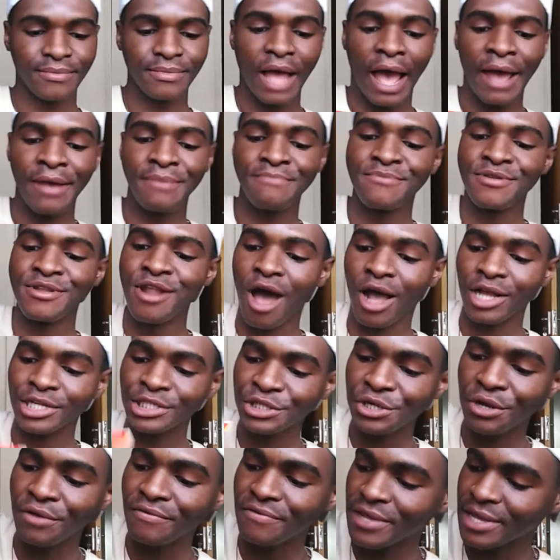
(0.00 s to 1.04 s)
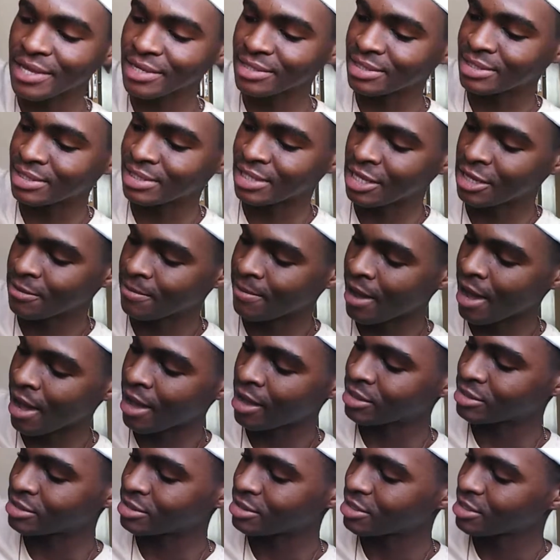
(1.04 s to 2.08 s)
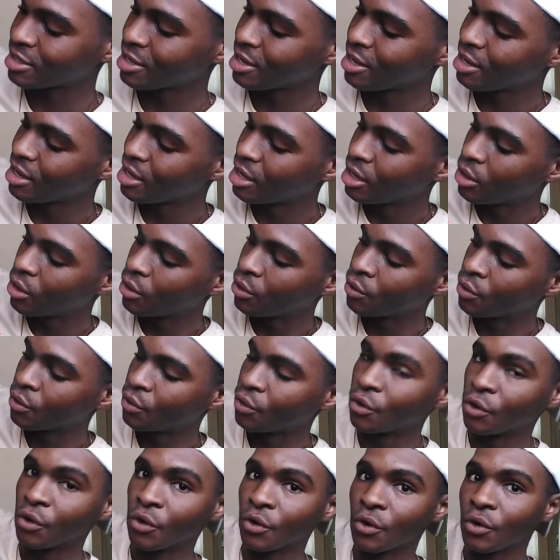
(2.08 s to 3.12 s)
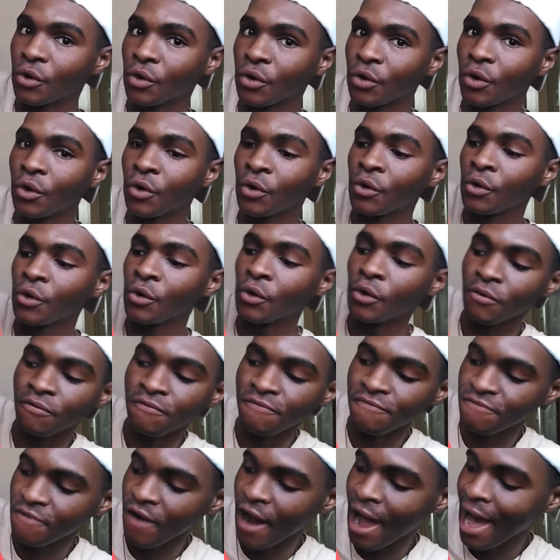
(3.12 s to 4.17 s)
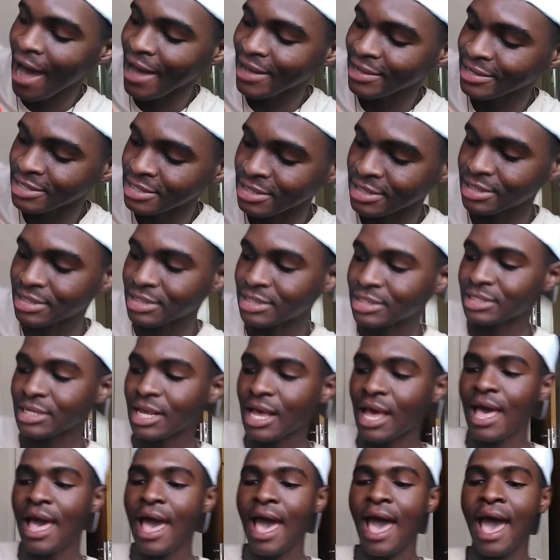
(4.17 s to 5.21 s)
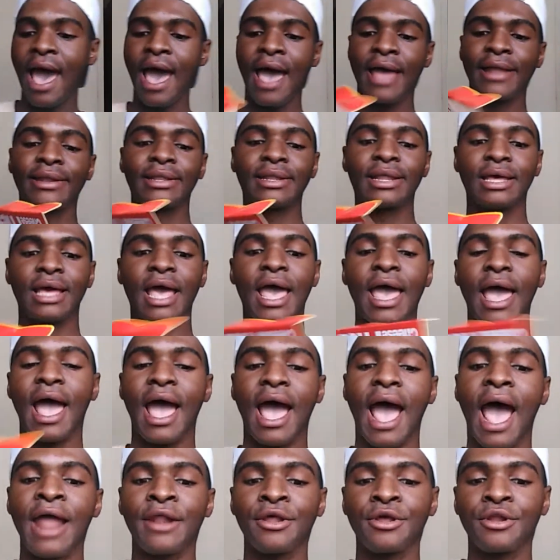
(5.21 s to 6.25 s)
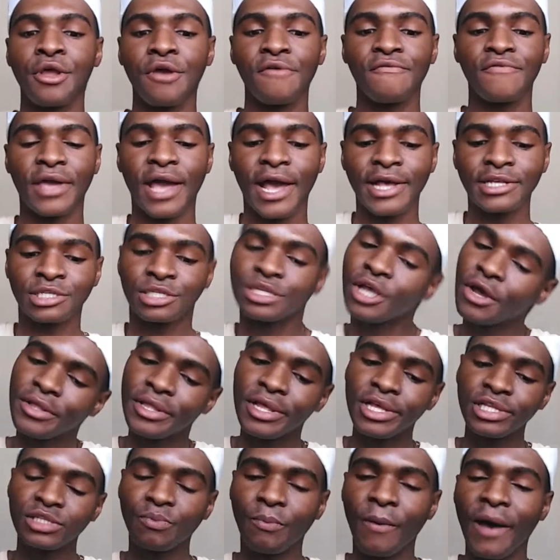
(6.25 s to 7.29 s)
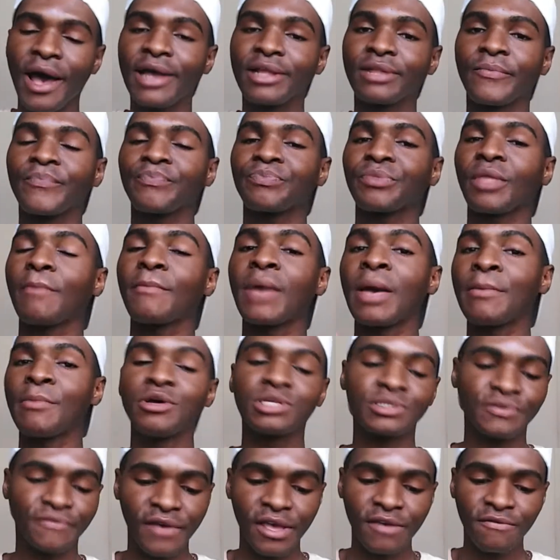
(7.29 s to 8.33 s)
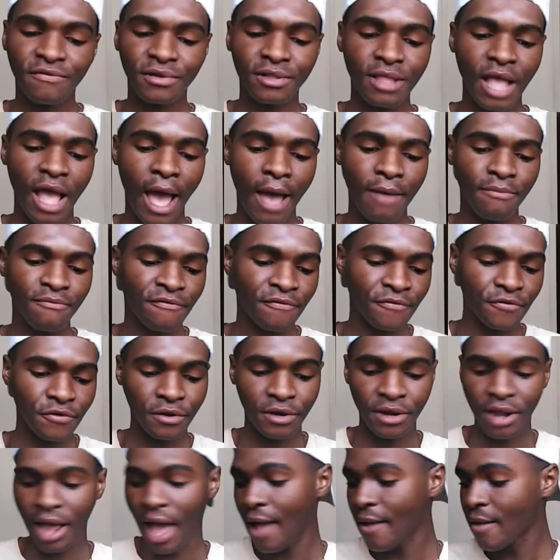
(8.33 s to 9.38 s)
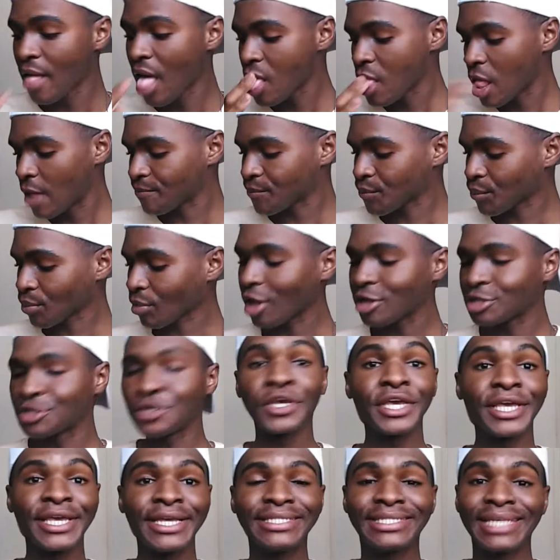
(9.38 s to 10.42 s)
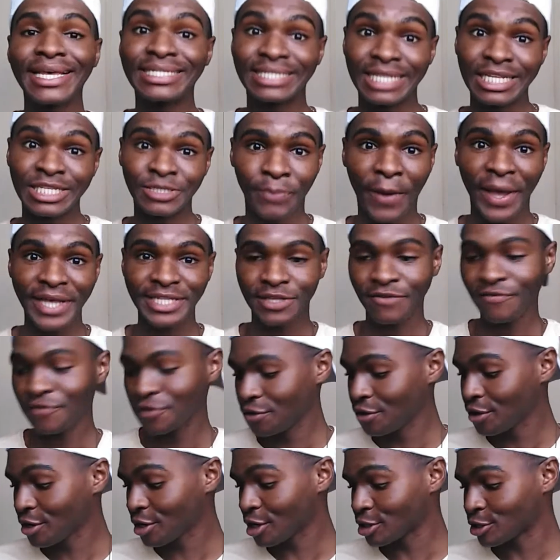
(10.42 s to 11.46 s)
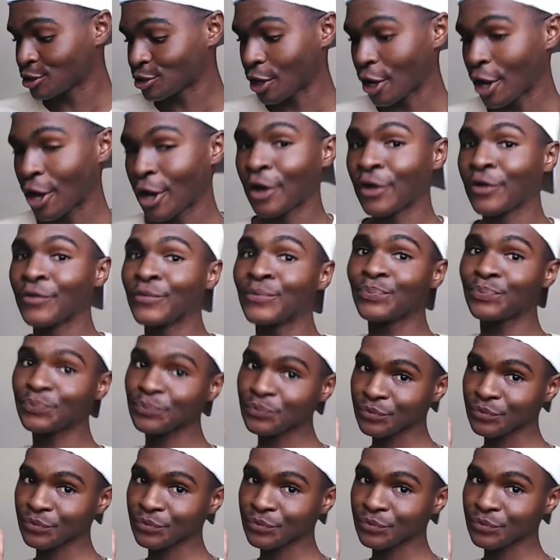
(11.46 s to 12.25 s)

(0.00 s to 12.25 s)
I'm not sure if you can see, but oh fries. And I don't know if you guys know this, but my most favorite food to eat is spicy food. So